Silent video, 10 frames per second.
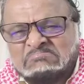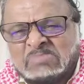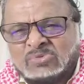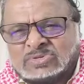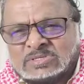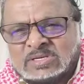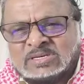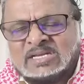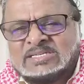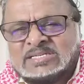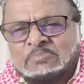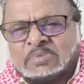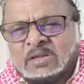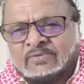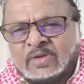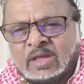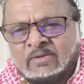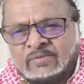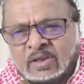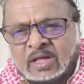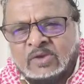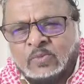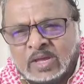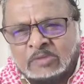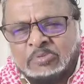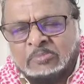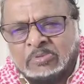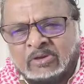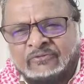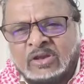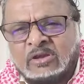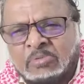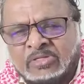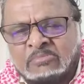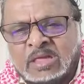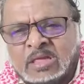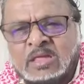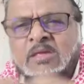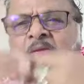Most deceptive, evil, and wicked people. Your friend, your brother, me,